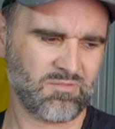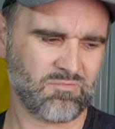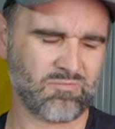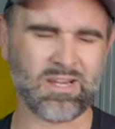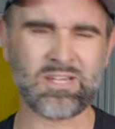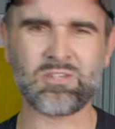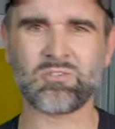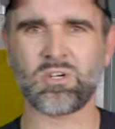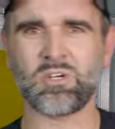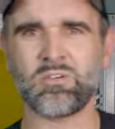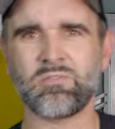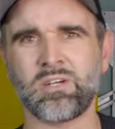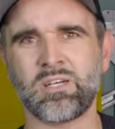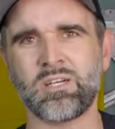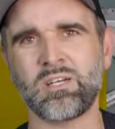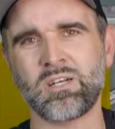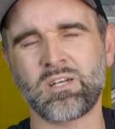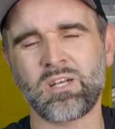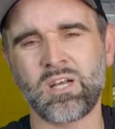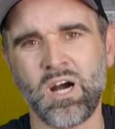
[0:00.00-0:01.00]
Range
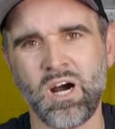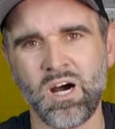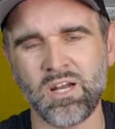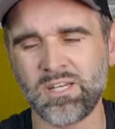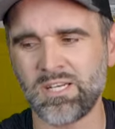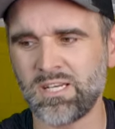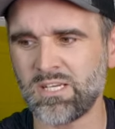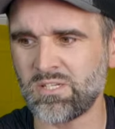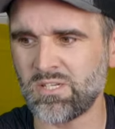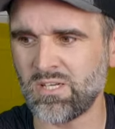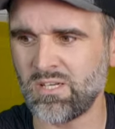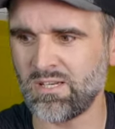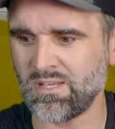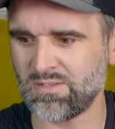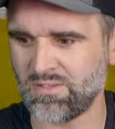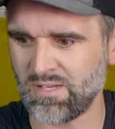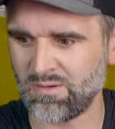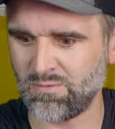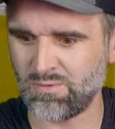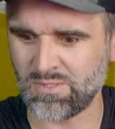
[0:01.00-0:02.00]
Rover, Carn Edition,
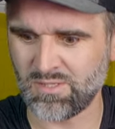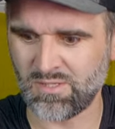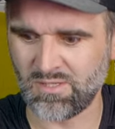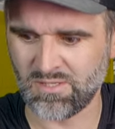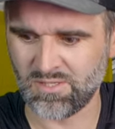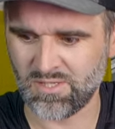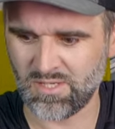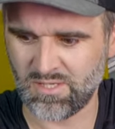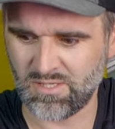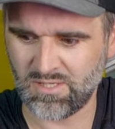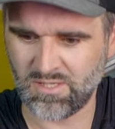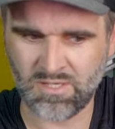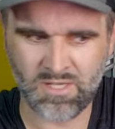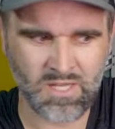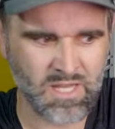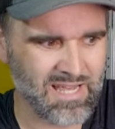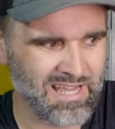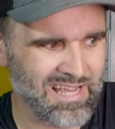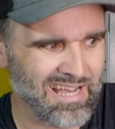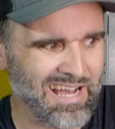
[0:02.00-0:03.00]
I think was glossier,
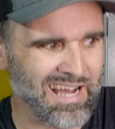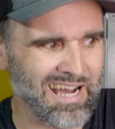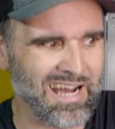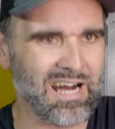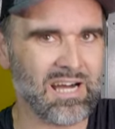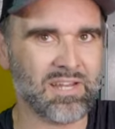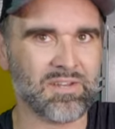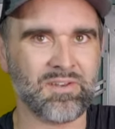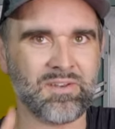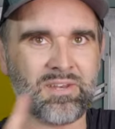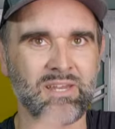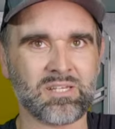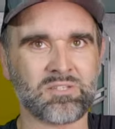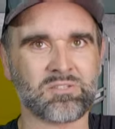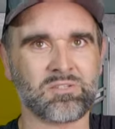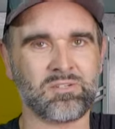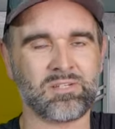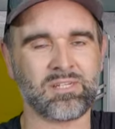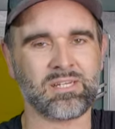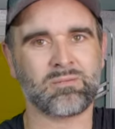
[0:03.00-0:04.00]
and
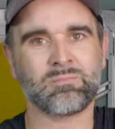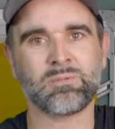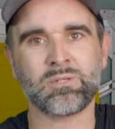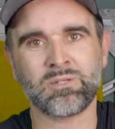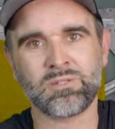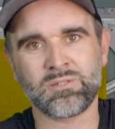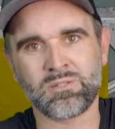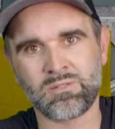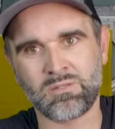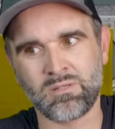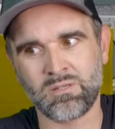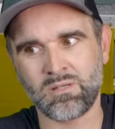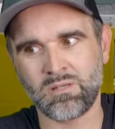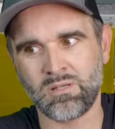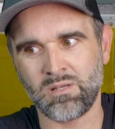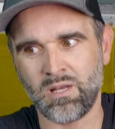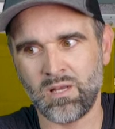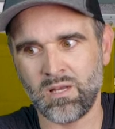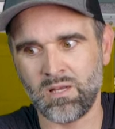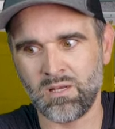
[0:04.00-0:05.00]
next door neighbour's
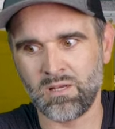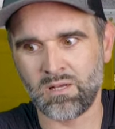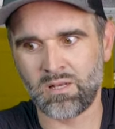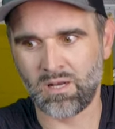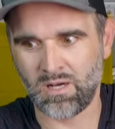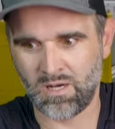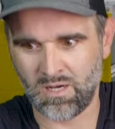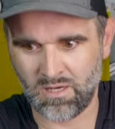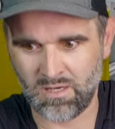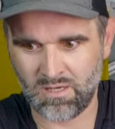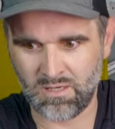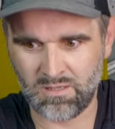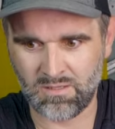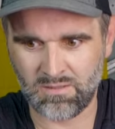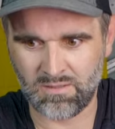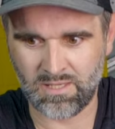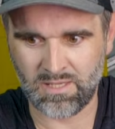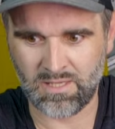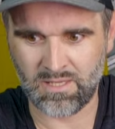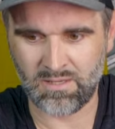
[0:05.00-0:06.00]
car,
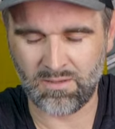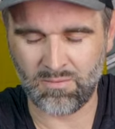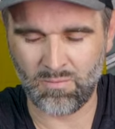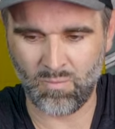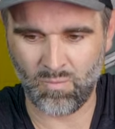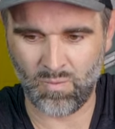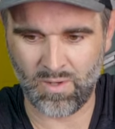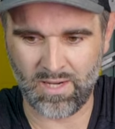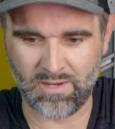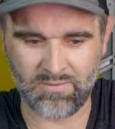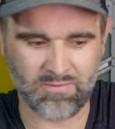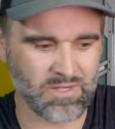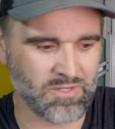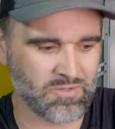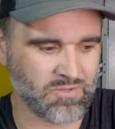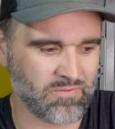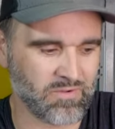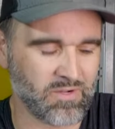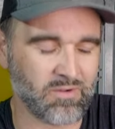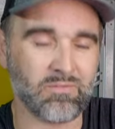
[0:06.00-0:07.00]
the white
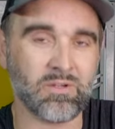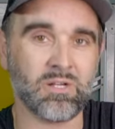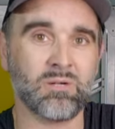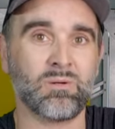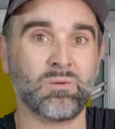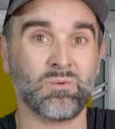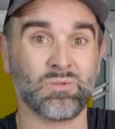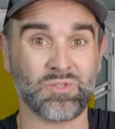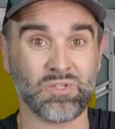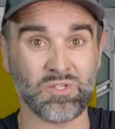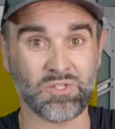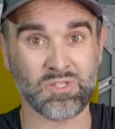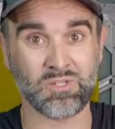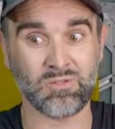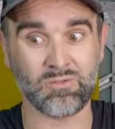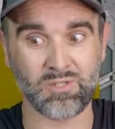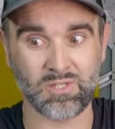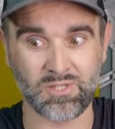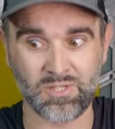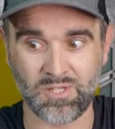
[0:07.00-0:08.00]
Range Rover convertible, was
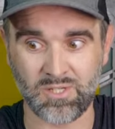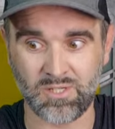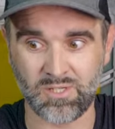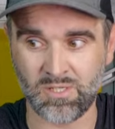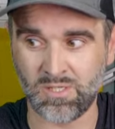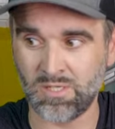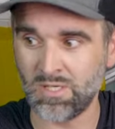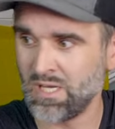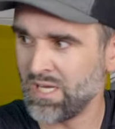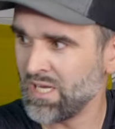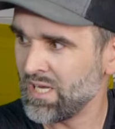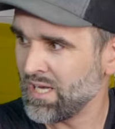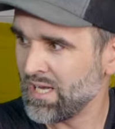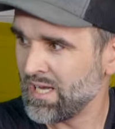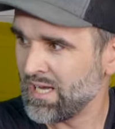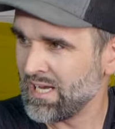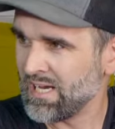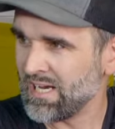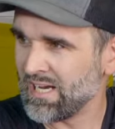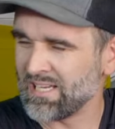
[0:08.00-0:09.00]
also glossier.
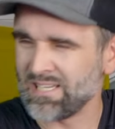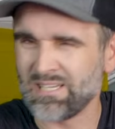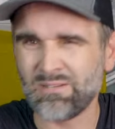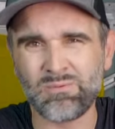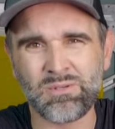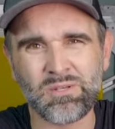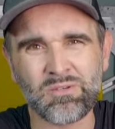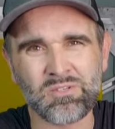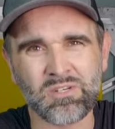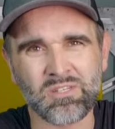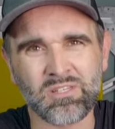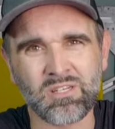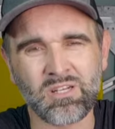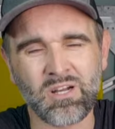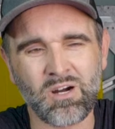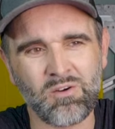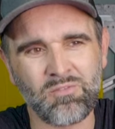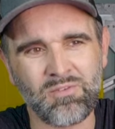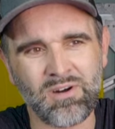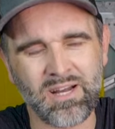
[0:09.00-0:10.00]
Did we use it on the
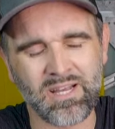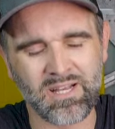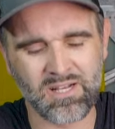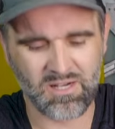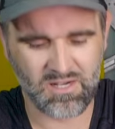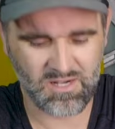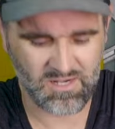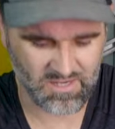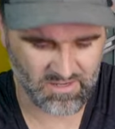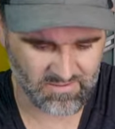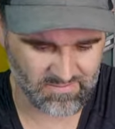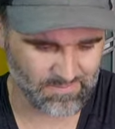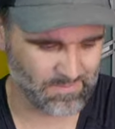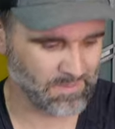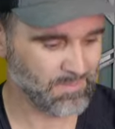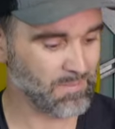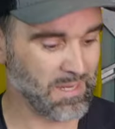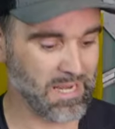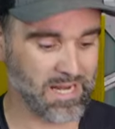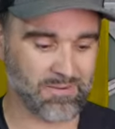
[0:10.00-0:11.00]
Golf Hire car? Can't
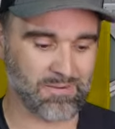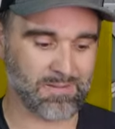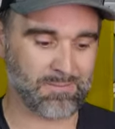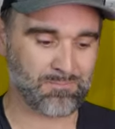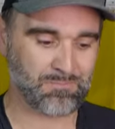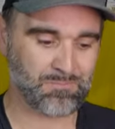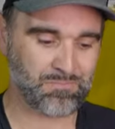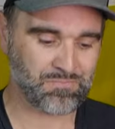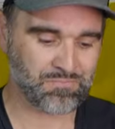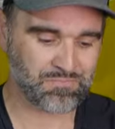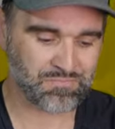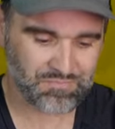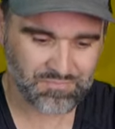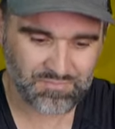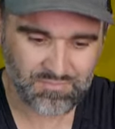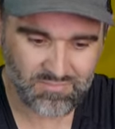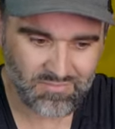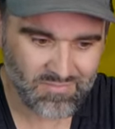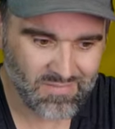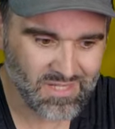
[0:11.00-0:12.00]
remember. But anyway,
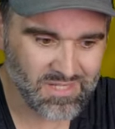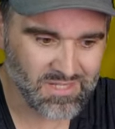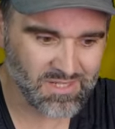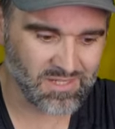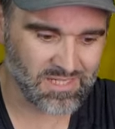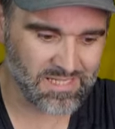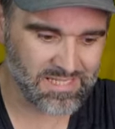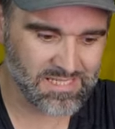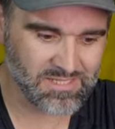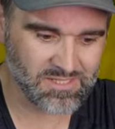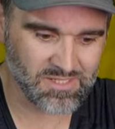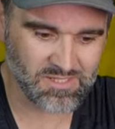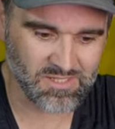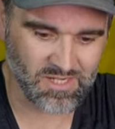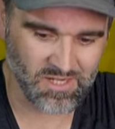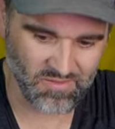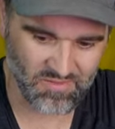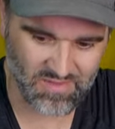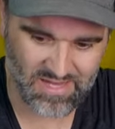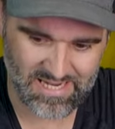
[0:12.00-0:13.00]
glazers
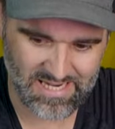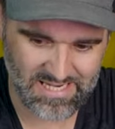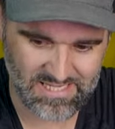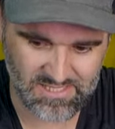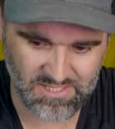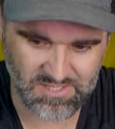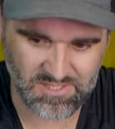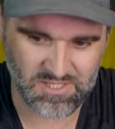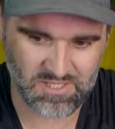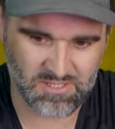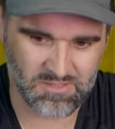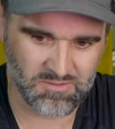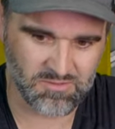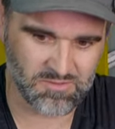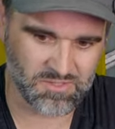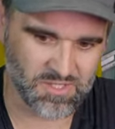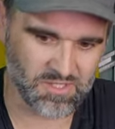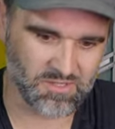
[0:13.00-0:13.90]
are that easy to use.